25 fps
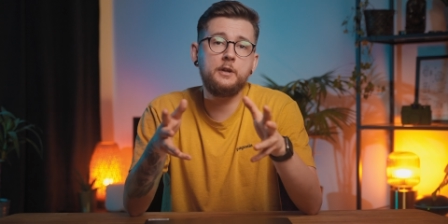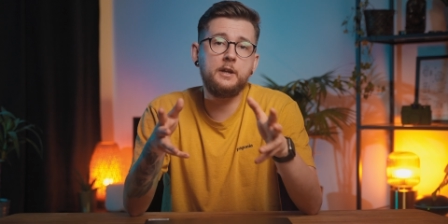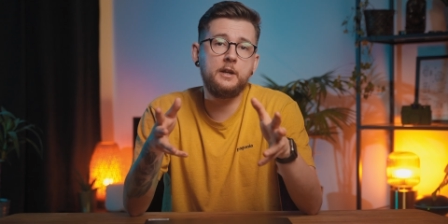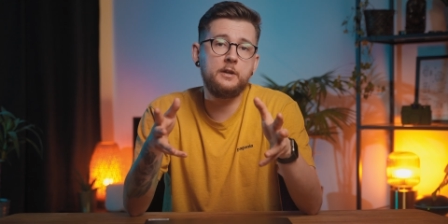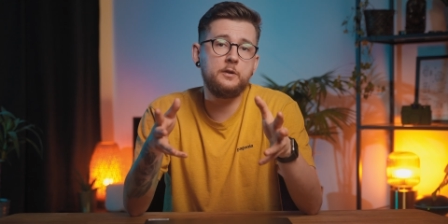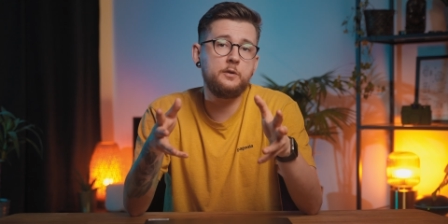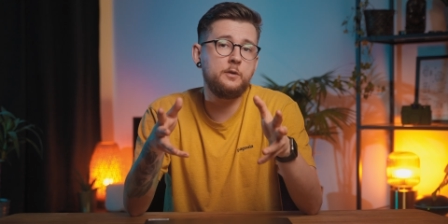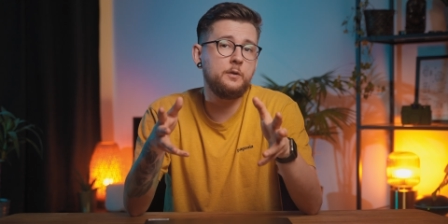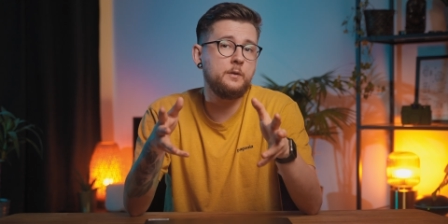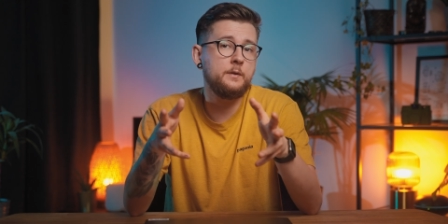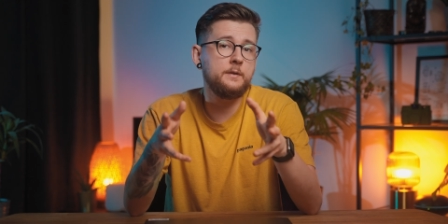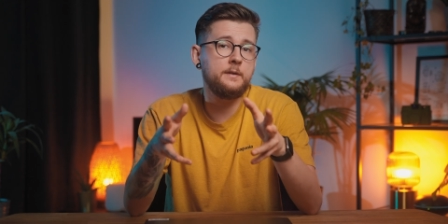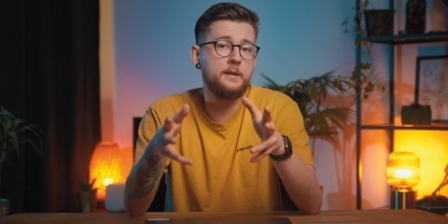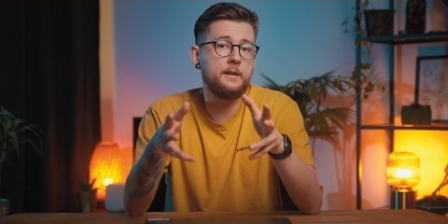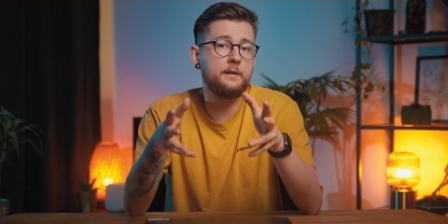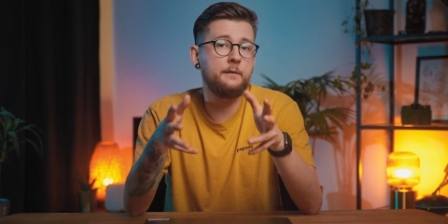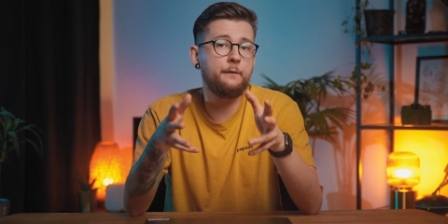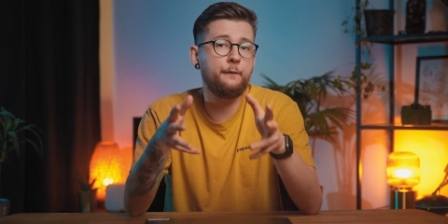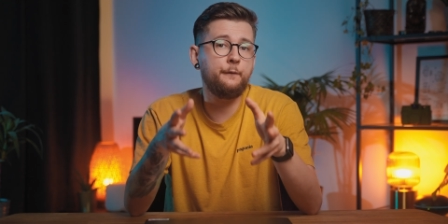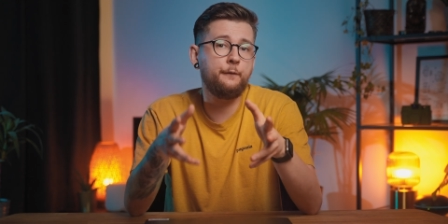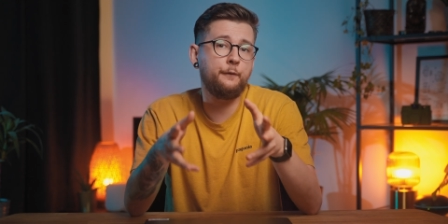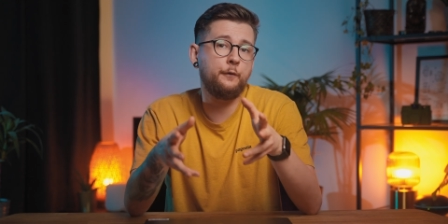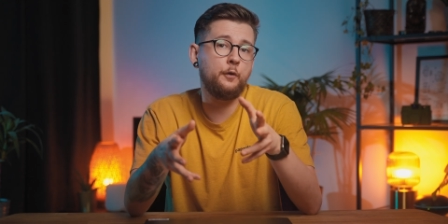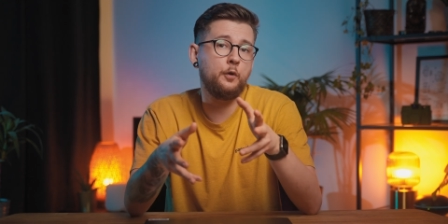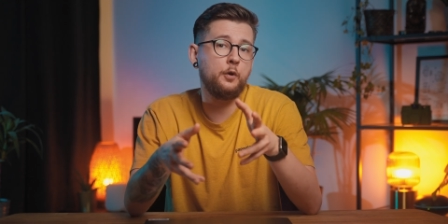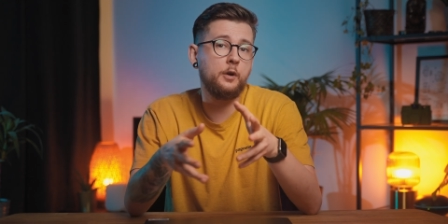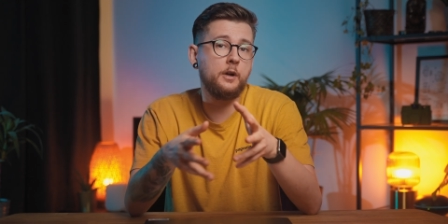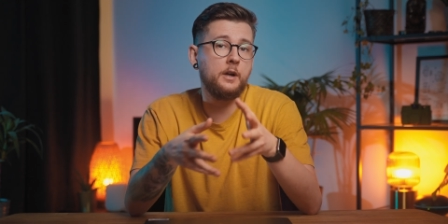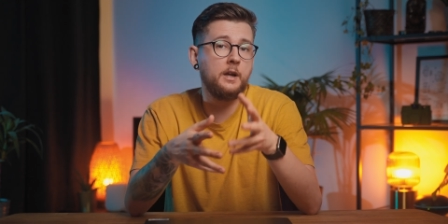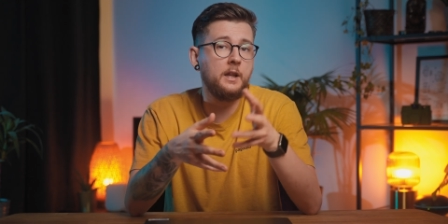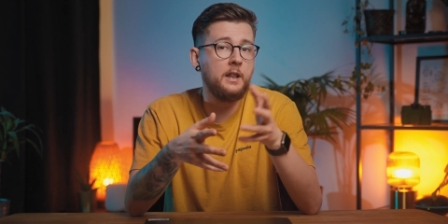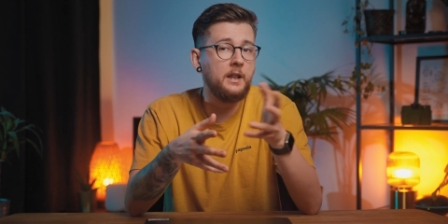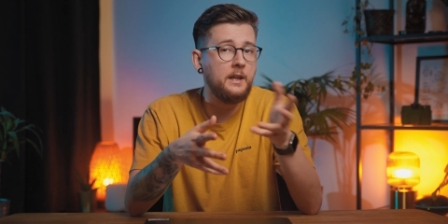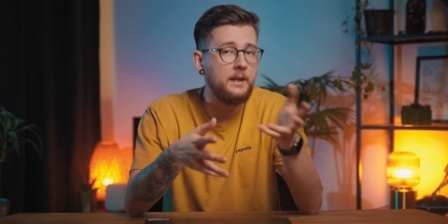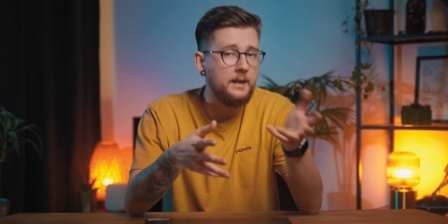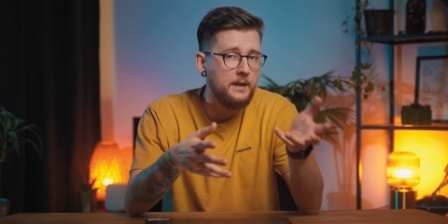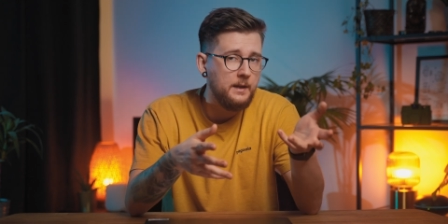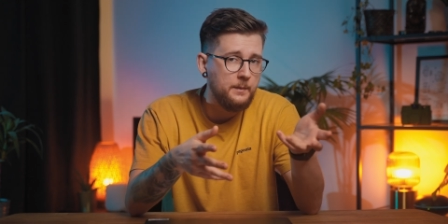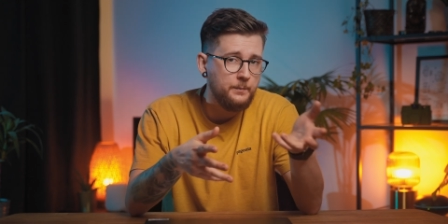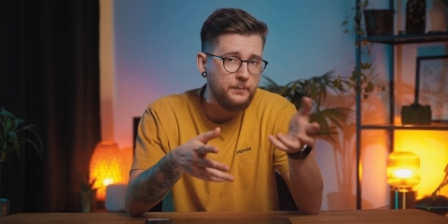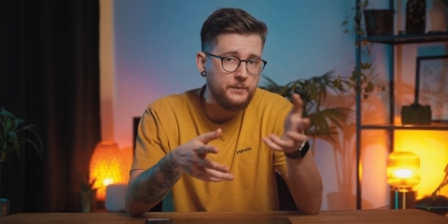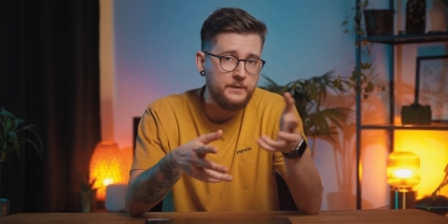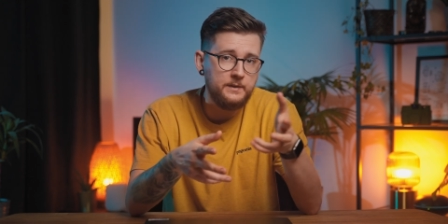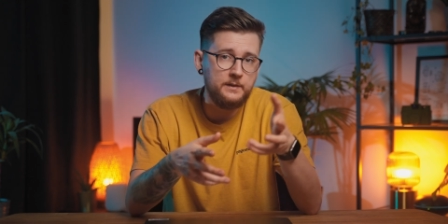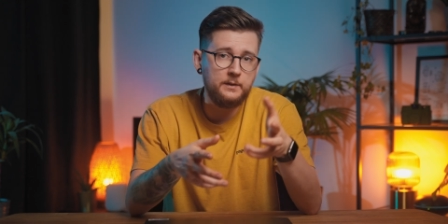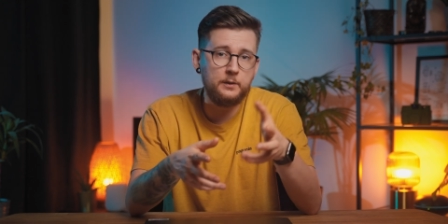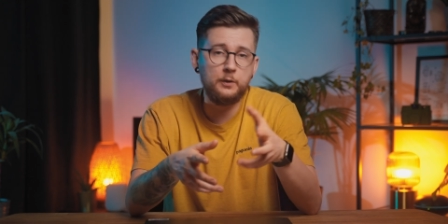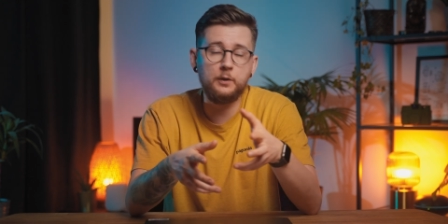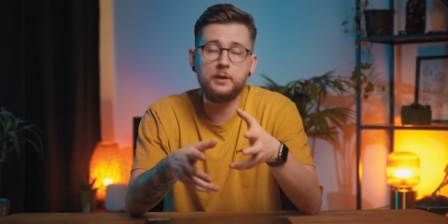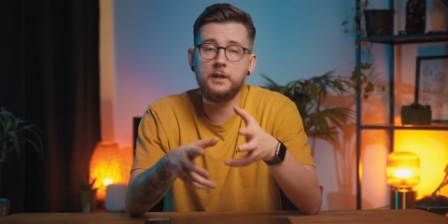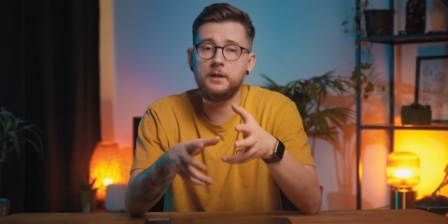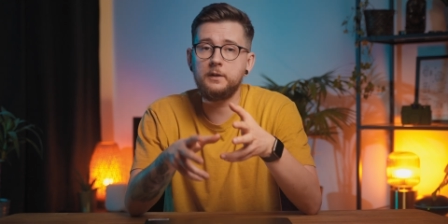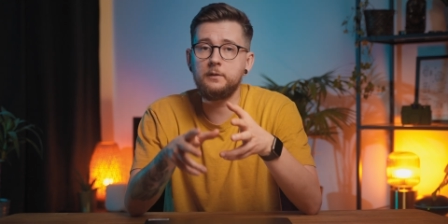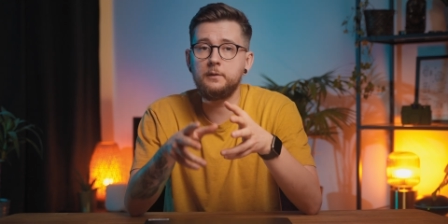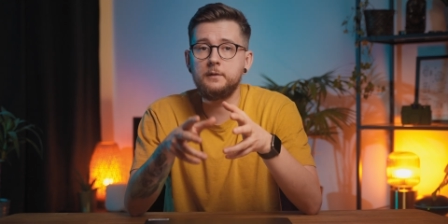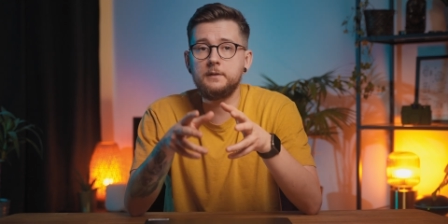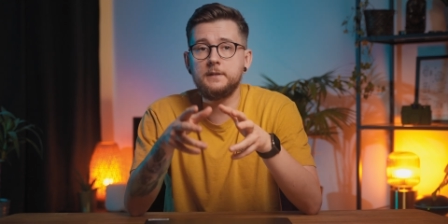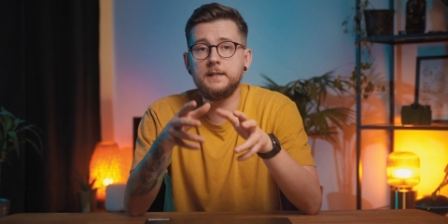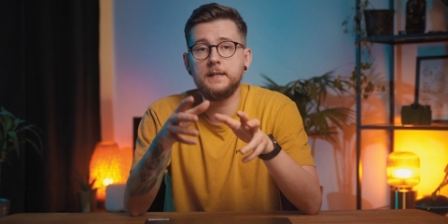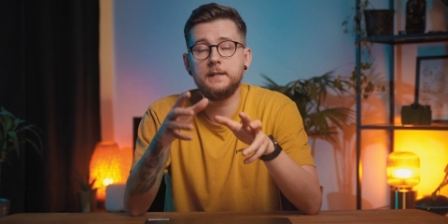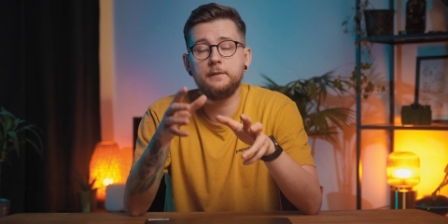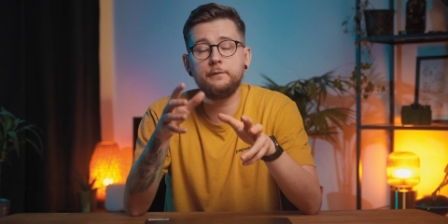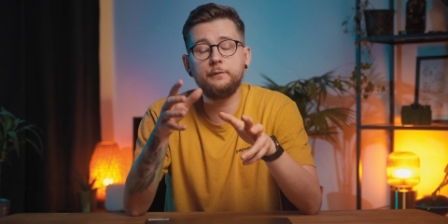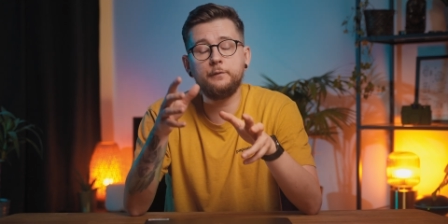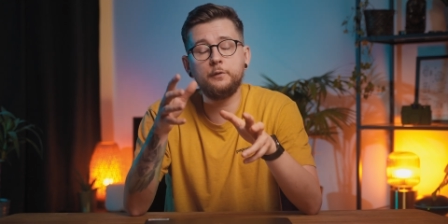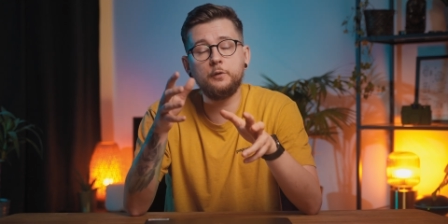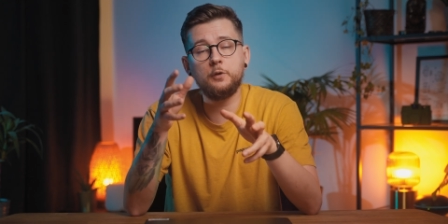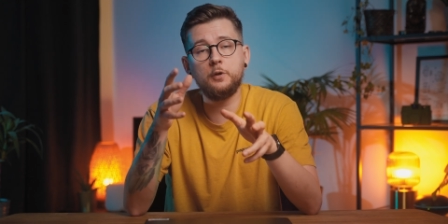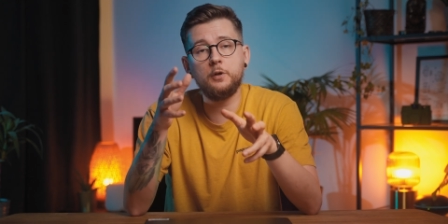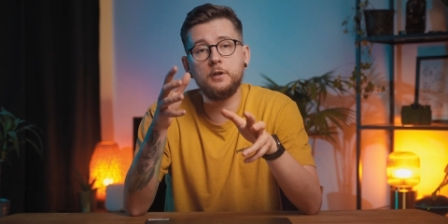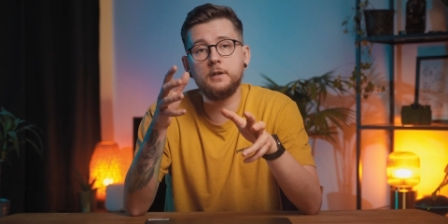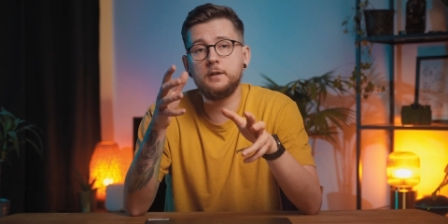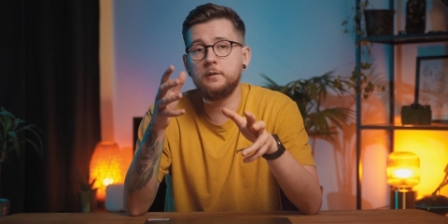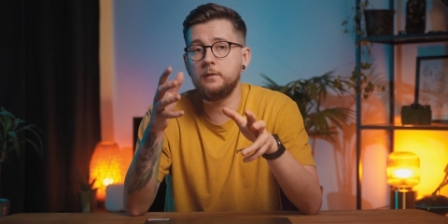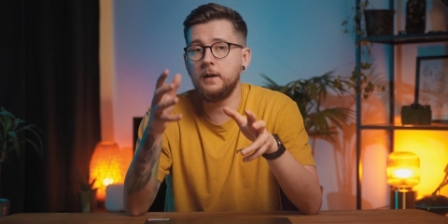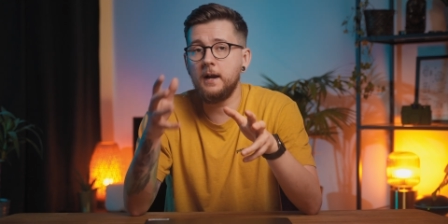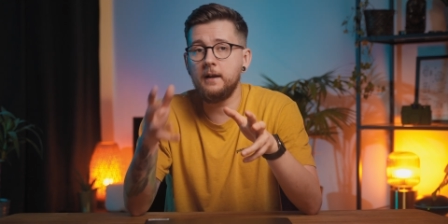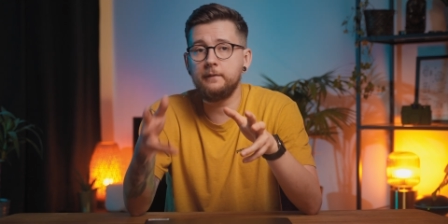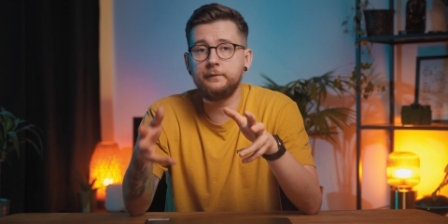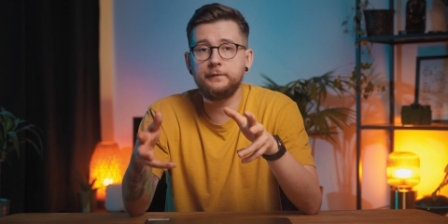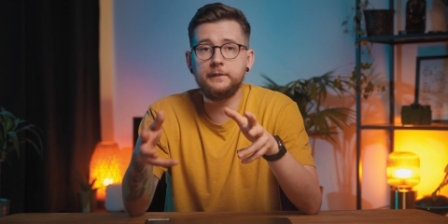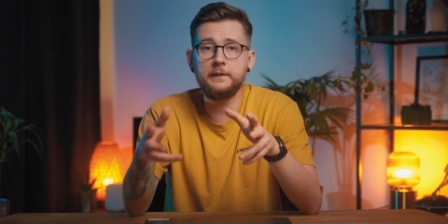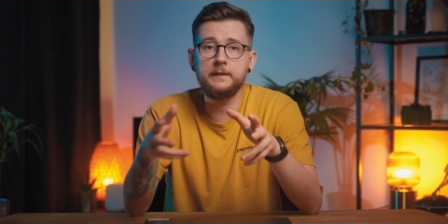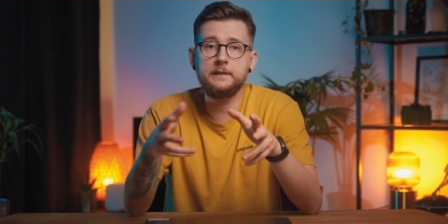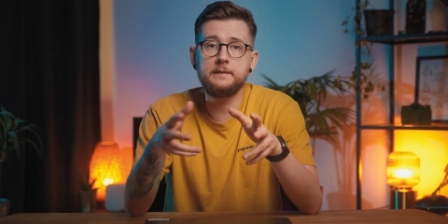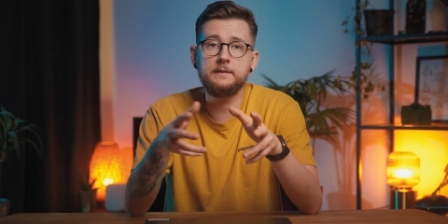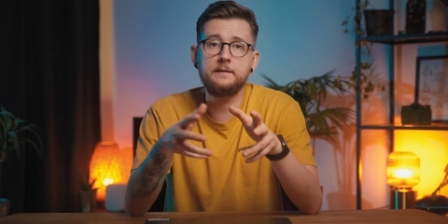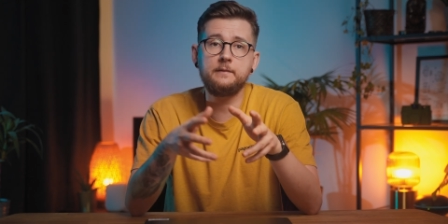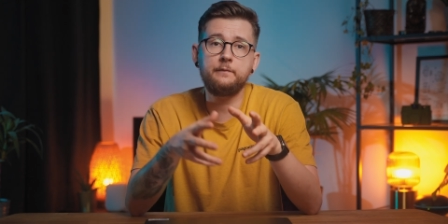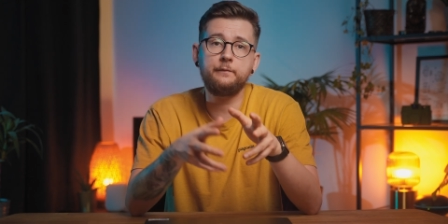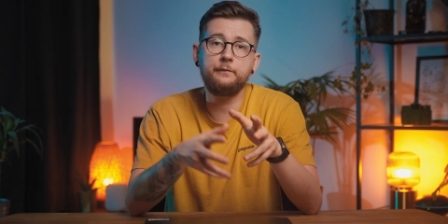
can use it for clips you can use it for graphics